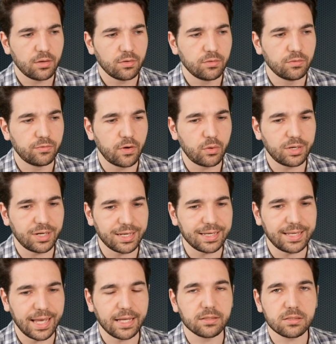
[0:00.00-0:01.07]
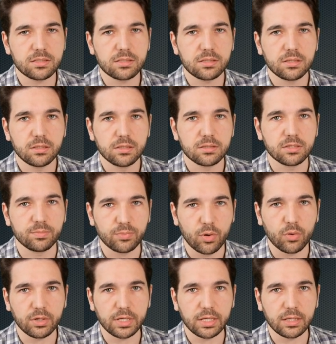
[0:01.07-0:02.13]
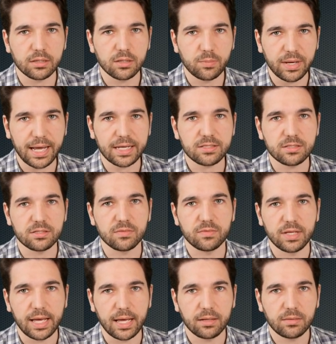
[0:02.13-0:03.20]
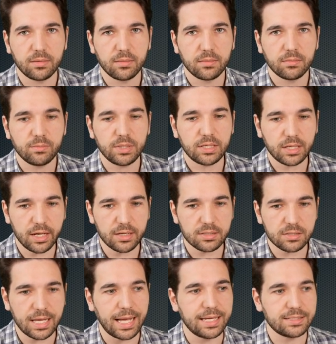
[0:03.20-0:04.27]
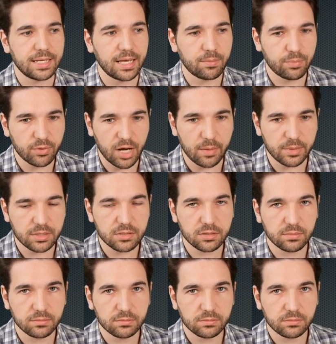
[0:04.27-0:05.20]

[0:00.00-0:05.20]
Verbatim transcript: vote against supporting the passage of that because, as they had promised,